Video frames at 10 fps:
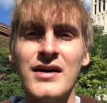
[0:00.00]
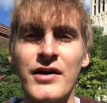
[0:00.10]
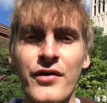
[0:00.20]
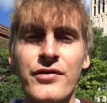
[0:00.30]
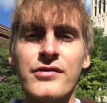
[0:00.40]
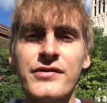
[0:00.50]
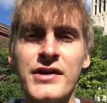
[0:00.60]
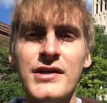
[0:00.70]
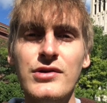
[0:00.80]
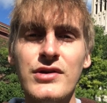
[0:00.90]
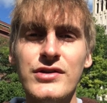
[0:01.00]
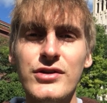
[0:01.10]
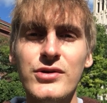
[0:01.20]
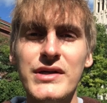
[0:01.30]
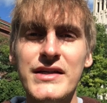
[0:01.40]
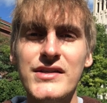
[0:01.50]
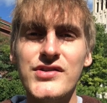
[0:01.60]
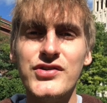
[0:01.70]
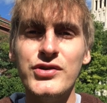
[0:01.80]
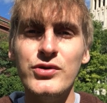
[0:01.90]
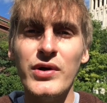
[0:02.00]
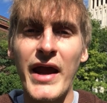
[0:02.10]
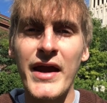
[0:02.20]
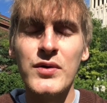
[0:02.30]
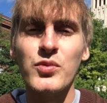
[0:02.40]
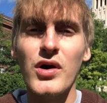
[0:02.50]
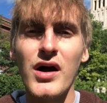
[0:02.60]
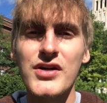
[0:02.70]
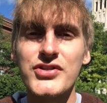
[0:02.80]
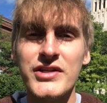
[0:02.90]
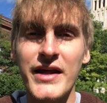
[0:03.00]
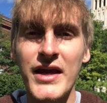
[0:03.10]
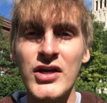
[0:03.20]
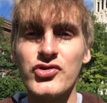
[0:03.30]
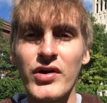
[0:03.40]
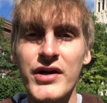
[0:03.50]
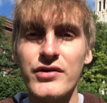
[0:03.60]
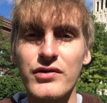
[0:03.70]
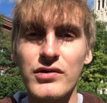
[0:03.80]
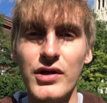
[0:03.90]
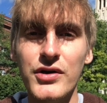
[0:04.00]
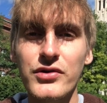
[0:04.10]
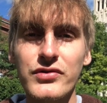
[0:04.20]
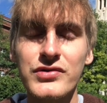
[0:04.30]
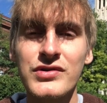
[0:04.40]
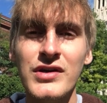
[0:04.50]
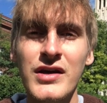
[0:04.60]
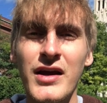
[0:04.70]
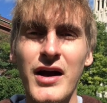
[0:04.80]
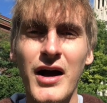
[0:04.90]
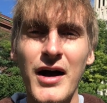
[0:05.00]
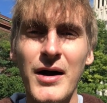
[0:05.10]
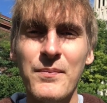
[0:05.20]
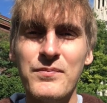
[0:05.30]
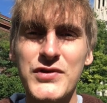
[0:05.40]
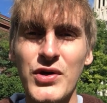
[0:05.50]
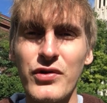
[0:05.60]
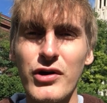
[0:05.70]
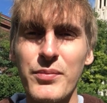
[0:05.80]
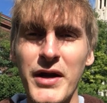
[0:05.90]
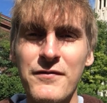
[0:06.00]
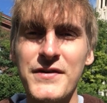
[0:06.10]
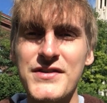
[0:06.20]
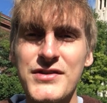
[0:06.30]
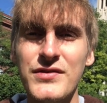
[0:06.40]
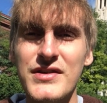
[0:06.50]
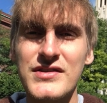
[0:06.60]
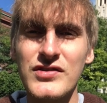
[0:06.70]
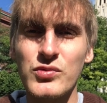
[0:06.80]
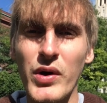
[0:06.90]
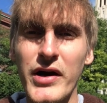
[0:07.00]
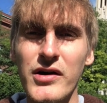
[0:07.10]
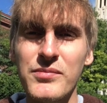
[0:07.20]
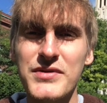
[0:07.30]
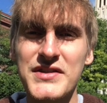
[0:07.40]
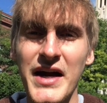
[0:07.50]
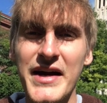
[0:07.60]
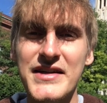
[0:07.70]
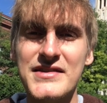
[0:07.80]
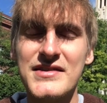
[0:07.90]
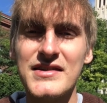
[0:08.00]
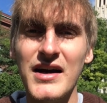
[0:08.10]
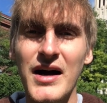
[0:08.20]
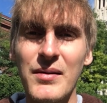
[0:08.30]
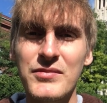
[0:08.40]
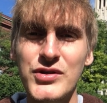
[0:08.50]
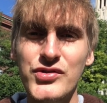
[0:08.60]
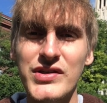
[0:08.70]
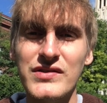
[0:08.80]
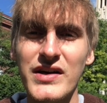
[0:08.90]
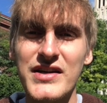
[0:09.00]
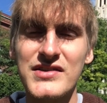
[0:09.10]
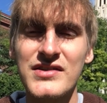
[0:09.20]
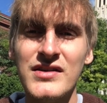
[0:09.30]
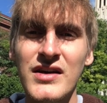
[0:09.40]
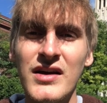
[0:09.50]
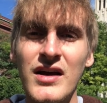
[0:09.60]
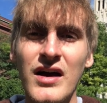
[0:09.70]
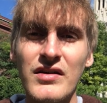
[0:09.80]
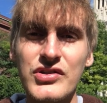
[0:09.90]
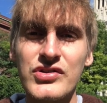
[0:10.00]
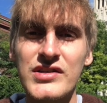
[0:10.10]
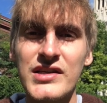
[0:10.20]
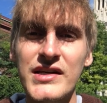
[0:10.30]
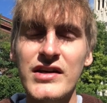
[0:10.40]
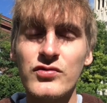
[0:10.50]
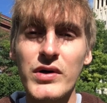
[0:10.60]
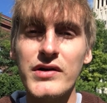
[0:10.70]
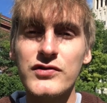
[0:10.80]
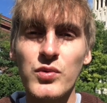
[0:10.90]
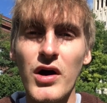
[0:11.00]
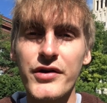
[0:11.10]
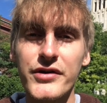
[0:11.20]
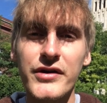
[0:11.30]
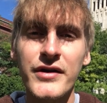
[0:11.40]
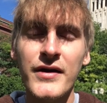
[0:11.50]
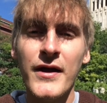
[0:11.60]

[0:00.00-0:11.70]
Another thing you can do is to hand wash and hand dry your clothes. Um, so there are benefits to this as well besides um, using less electricity as well as water.